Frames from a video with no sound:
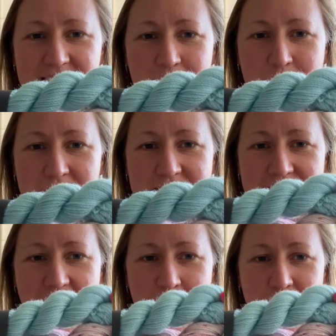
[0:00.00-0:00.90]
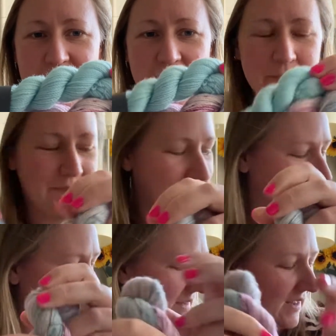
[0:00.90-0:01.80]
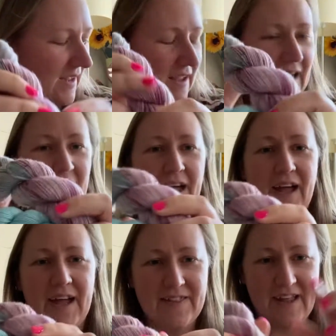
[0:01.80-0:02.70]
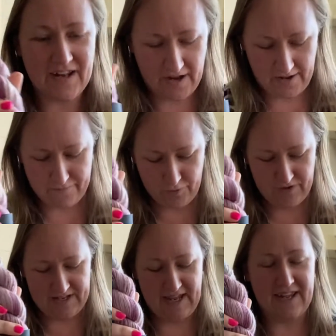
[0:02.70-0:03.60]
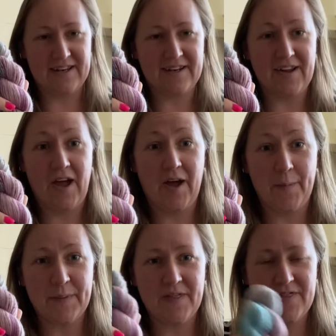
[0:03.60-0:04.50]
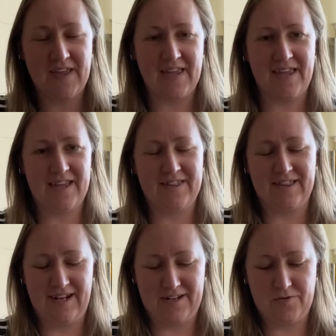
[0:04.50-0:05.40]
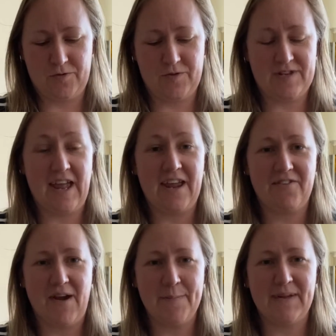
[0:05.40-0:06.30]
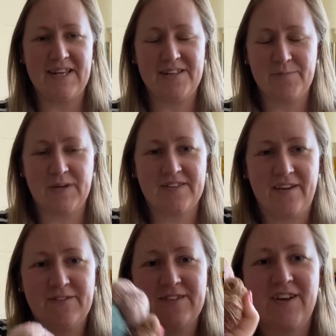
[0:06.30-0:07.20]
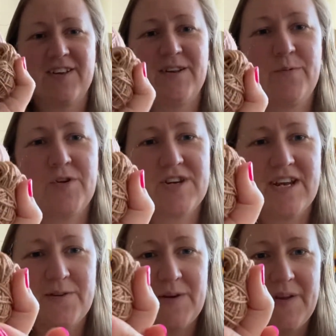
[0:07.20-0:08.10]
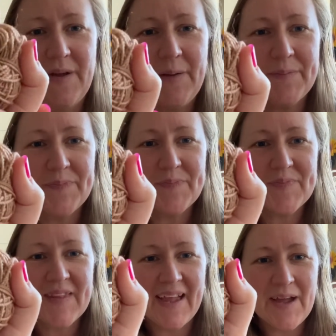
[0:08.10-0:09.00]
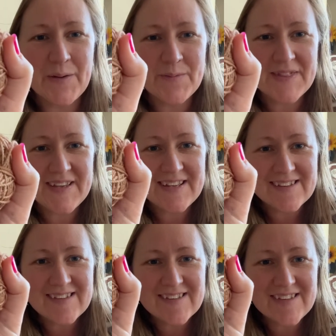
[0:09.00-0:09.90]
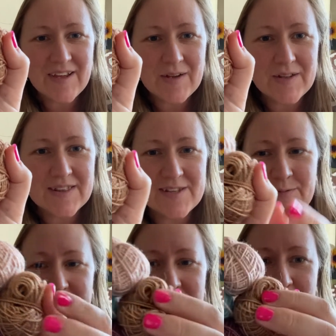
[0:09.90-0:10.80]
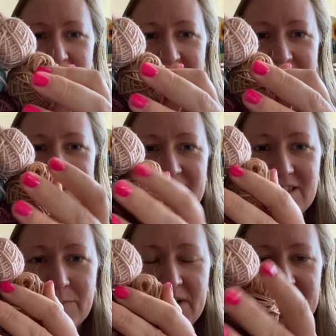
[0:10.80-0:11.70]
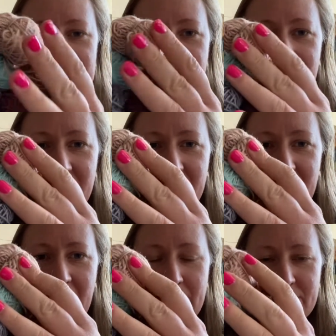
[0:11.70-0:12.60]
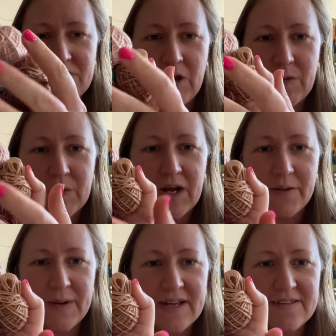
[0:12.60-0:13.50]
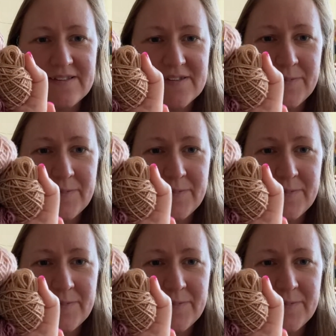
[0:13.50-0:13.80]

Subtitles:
mini skein with it. And then I have already caked up the little 10-gram minis because I've started a project with these. So this was the minis. So the minis are tonal colourways,